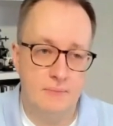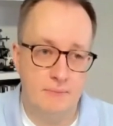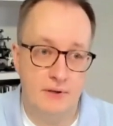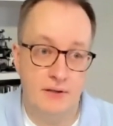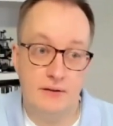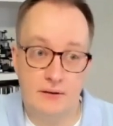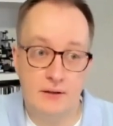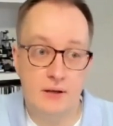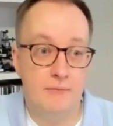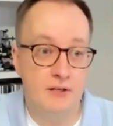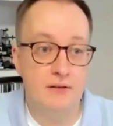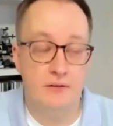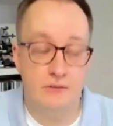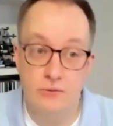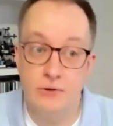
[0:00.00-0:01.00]
But it
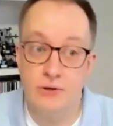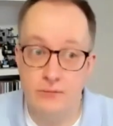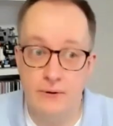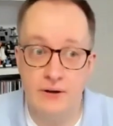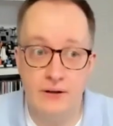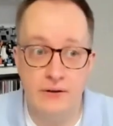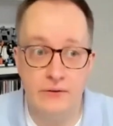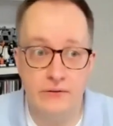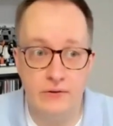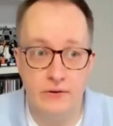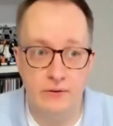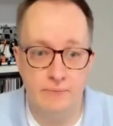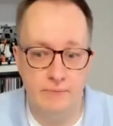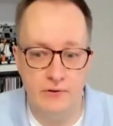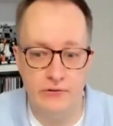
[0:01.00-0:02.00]
requires
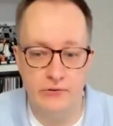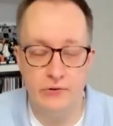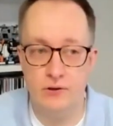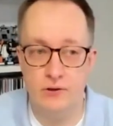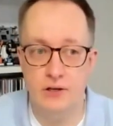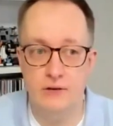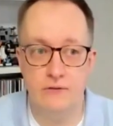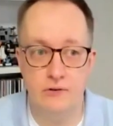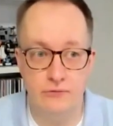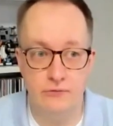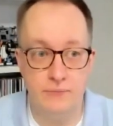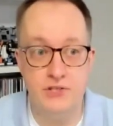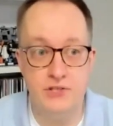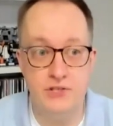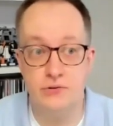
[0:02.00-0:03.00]
a certain level of
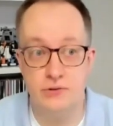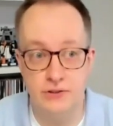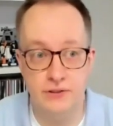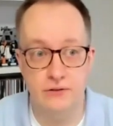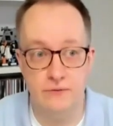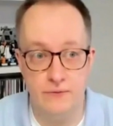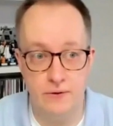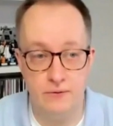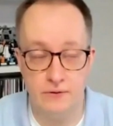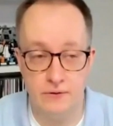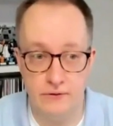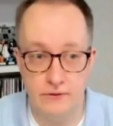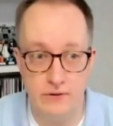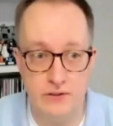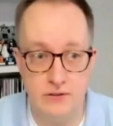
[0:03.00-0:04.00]
maturity of the
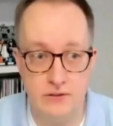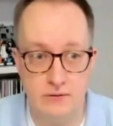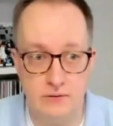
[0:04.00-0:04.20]
organization.